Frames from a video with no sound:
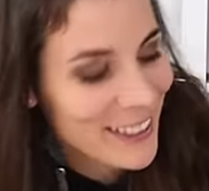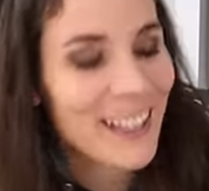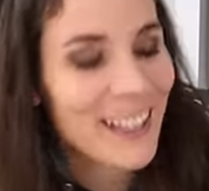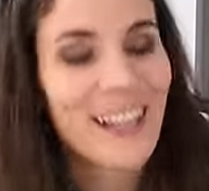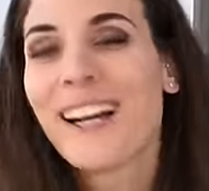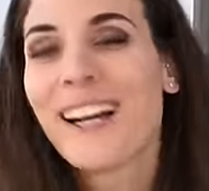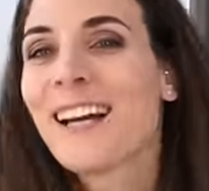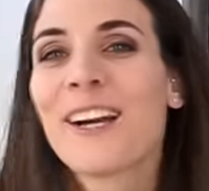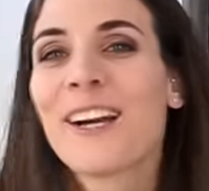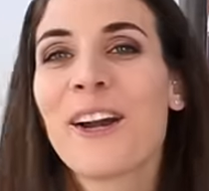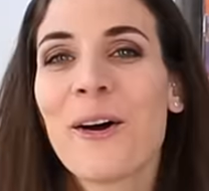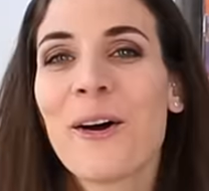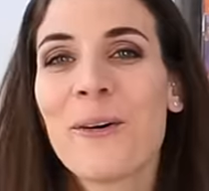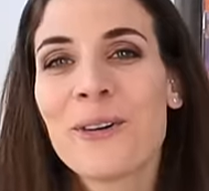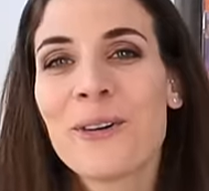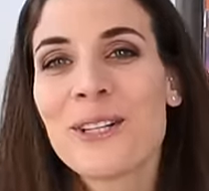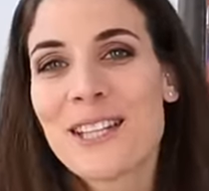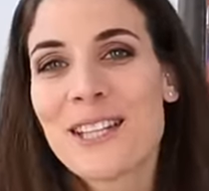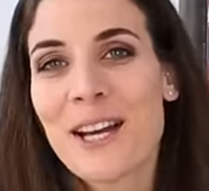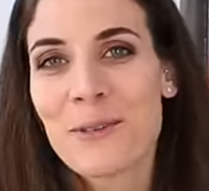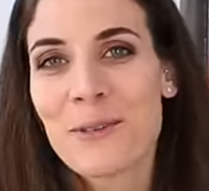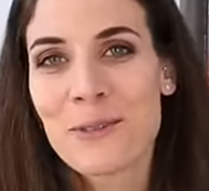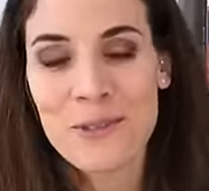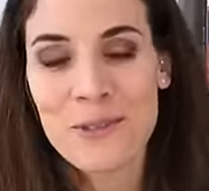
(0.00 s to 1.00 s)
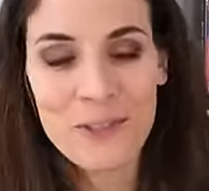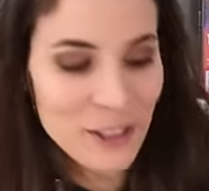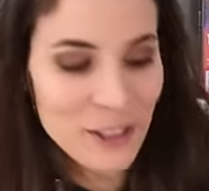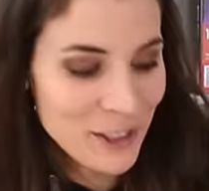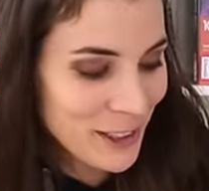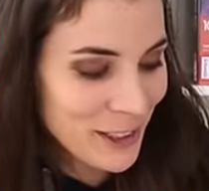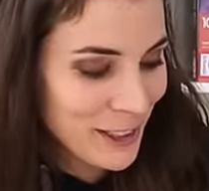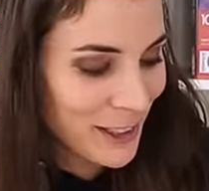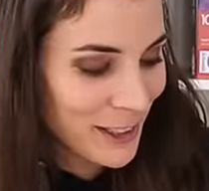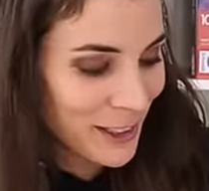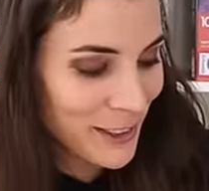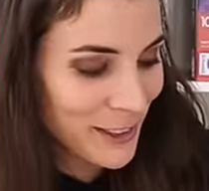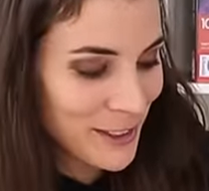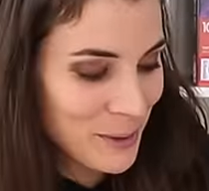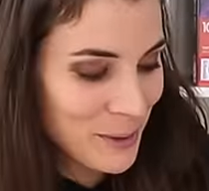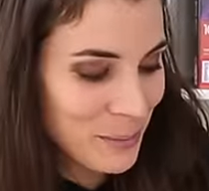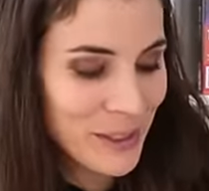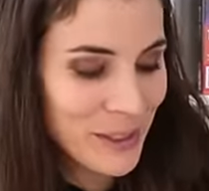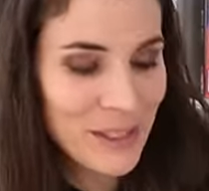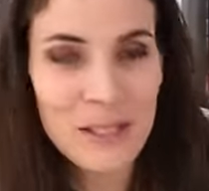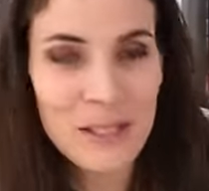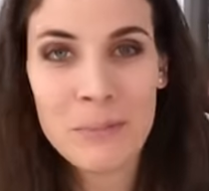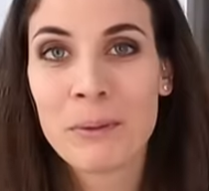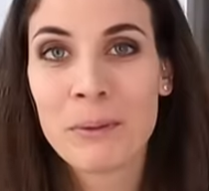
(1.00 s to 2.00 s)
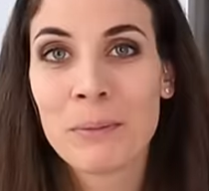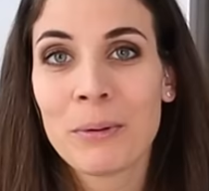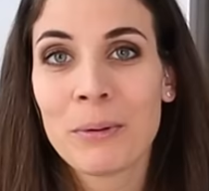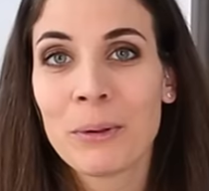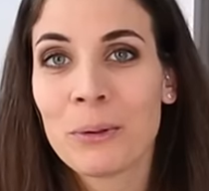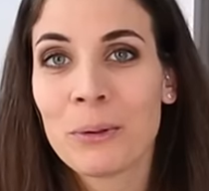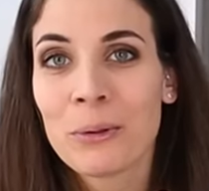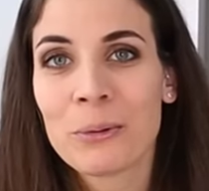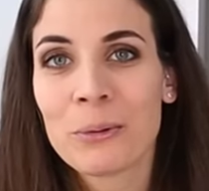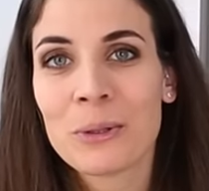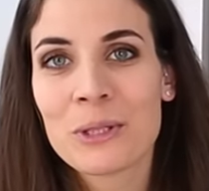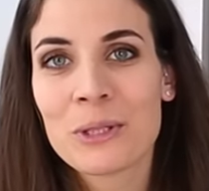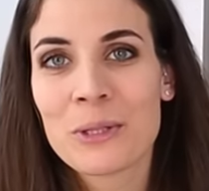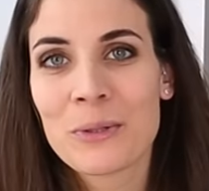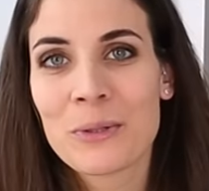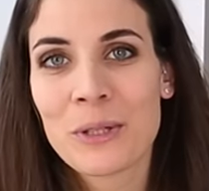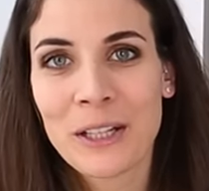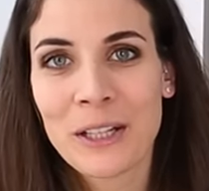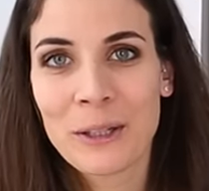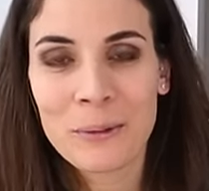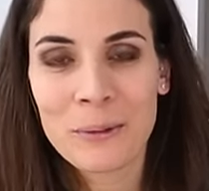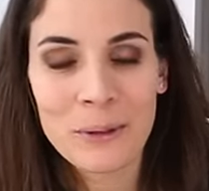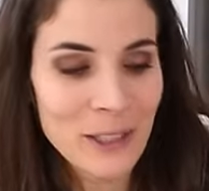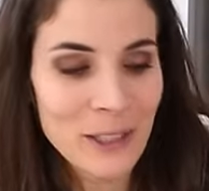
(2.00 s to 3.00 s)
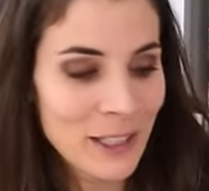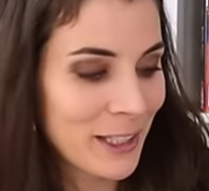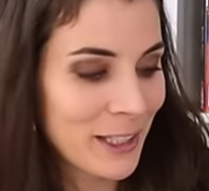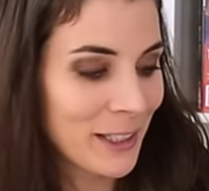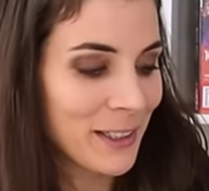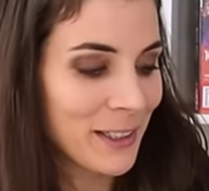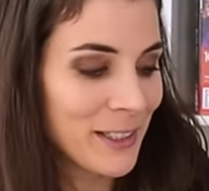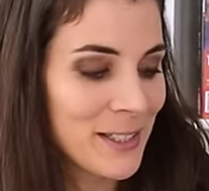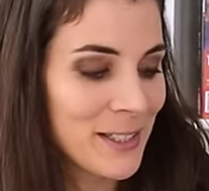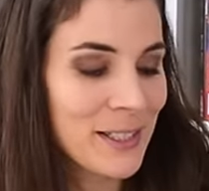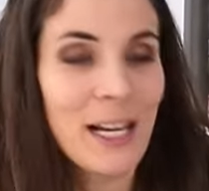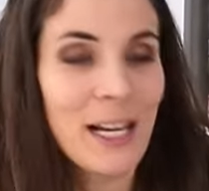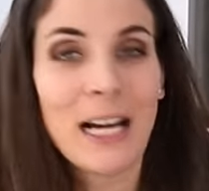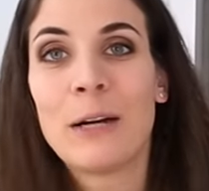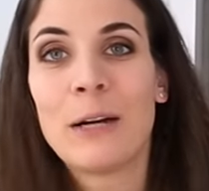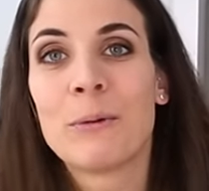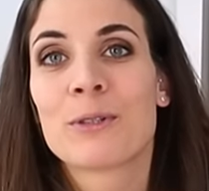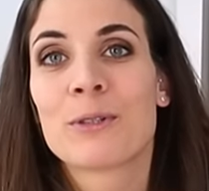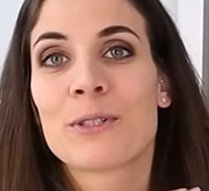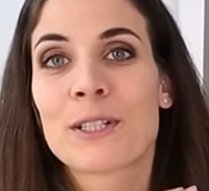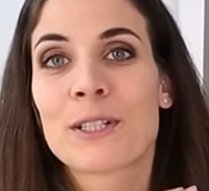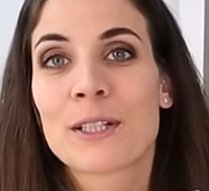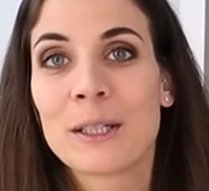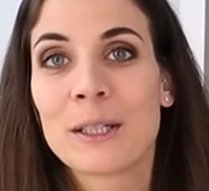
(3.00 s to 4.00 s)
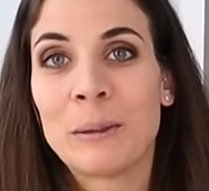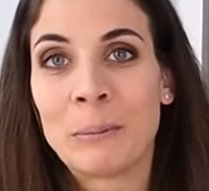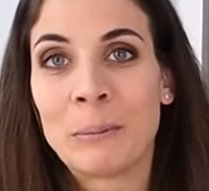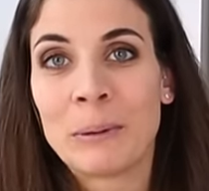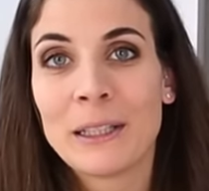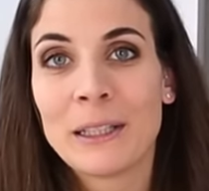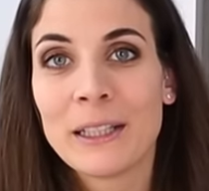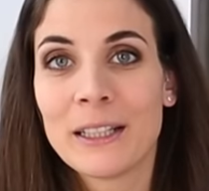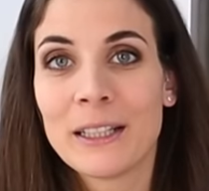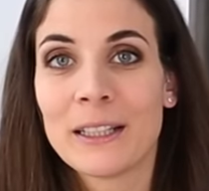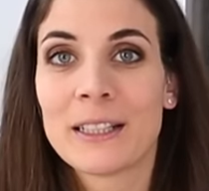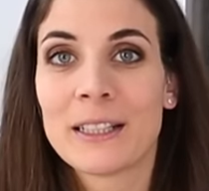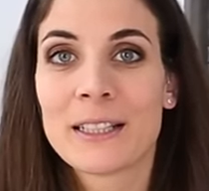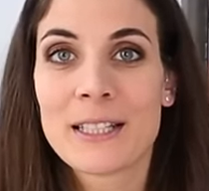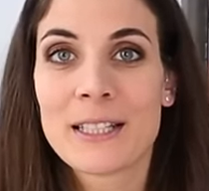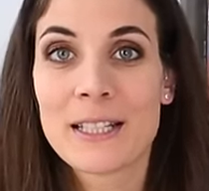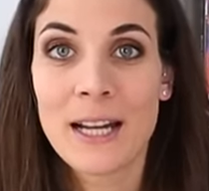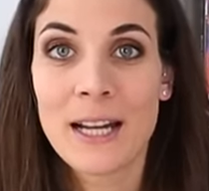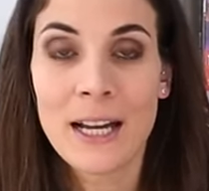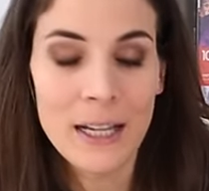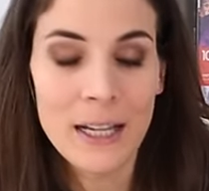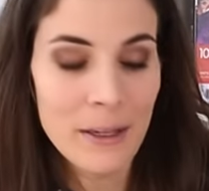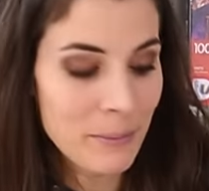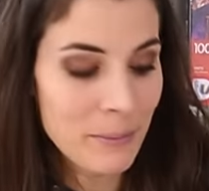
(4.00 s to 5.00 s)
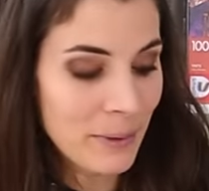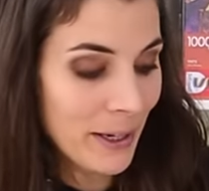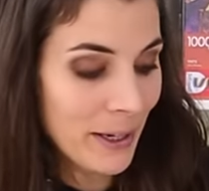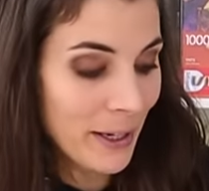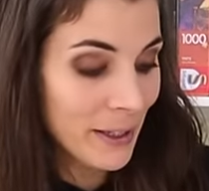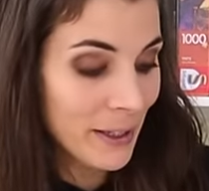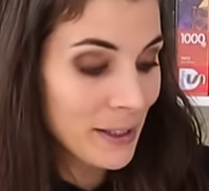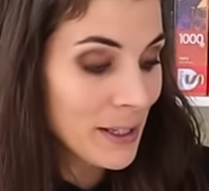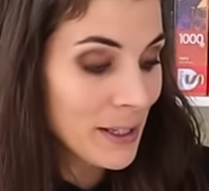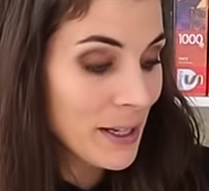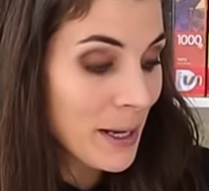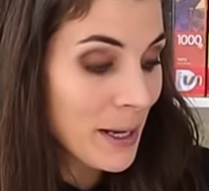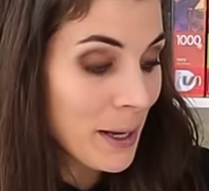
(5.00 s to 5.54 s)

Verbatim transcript: I know it sounds ridiculous because people who were doing it were like, the sky was a complete and it's a nightmare.